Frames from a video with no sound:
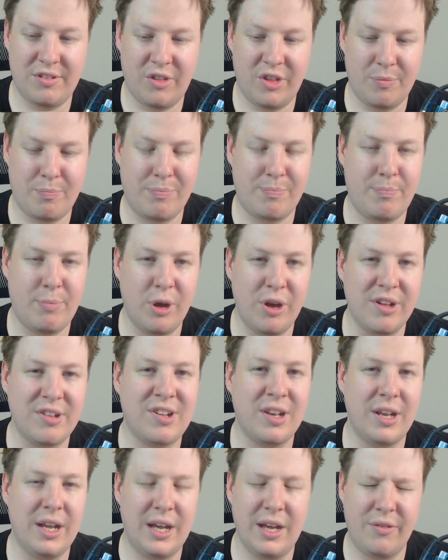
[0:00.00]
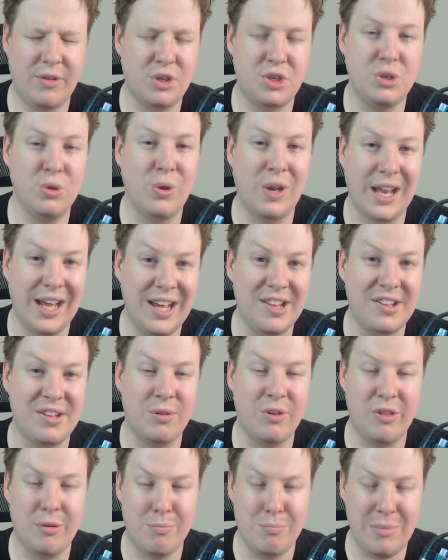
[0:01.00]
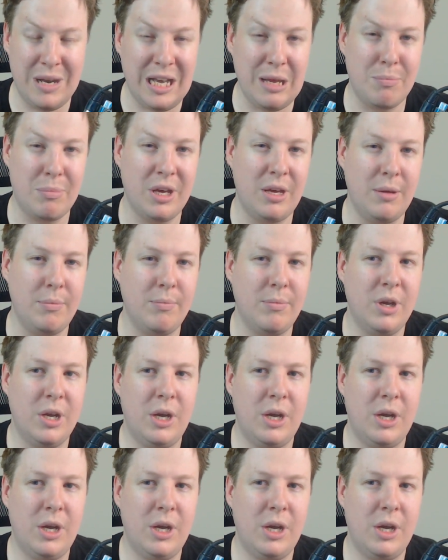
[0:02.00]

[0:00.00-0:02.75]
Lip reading: the dual laser and the mini beam,